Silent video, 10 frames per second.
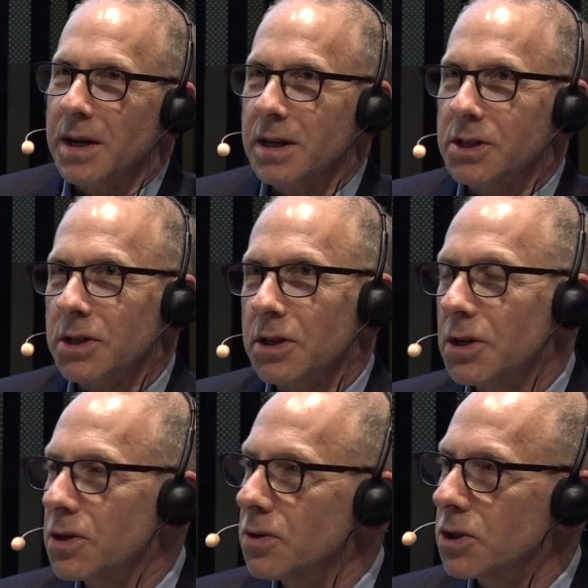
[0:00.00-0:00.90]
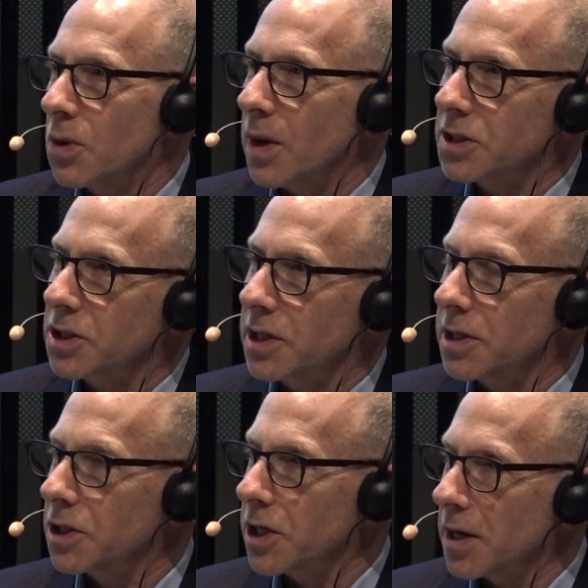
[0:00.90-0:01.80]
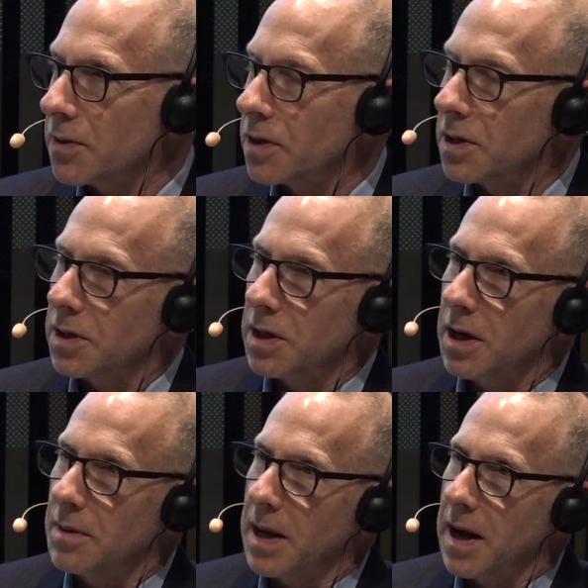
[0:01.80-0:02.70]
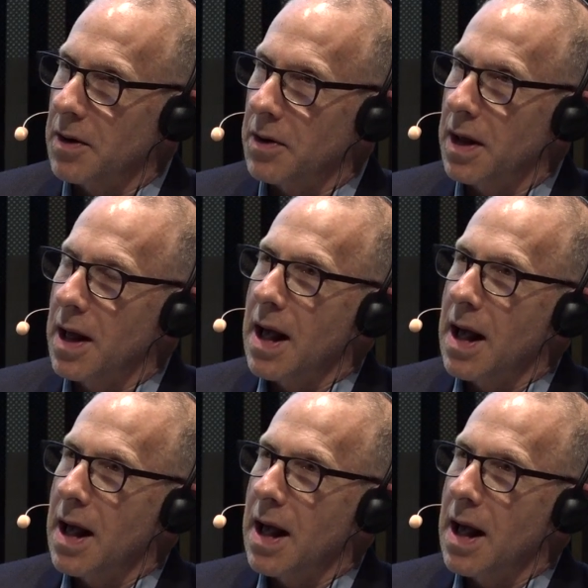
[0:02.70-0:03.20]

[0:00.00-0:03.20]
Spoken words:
It's a huge question in general about